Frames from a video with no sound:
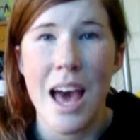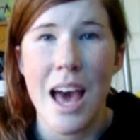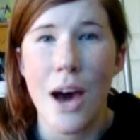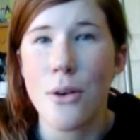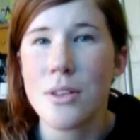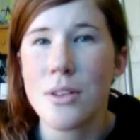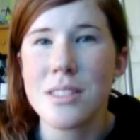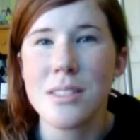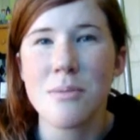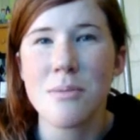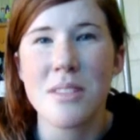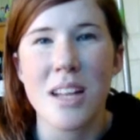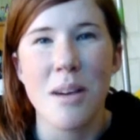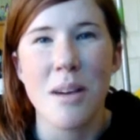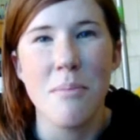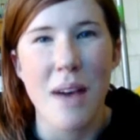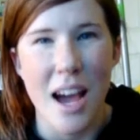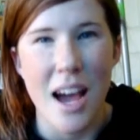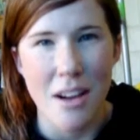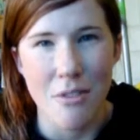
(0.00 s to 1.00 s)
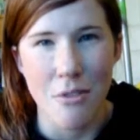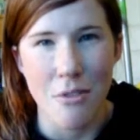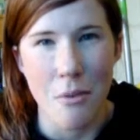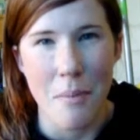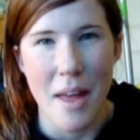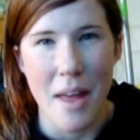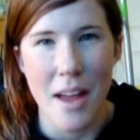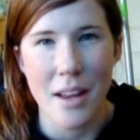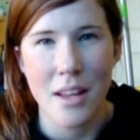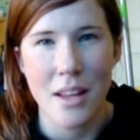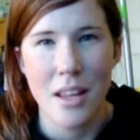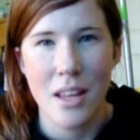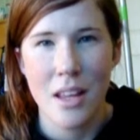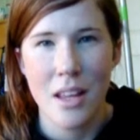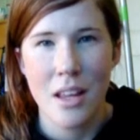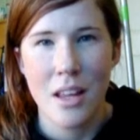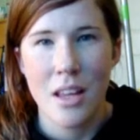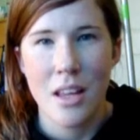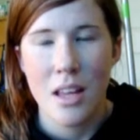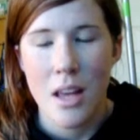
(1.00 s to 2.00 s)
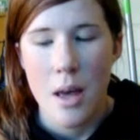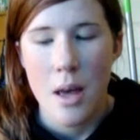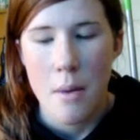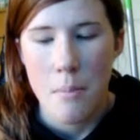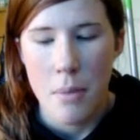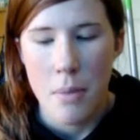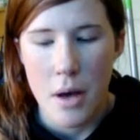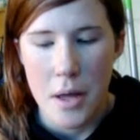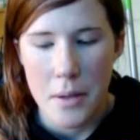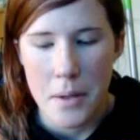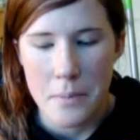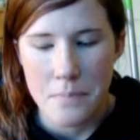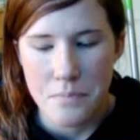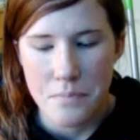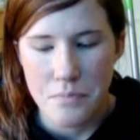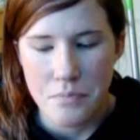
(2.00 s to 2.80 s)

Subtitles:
How does someone come back from that? But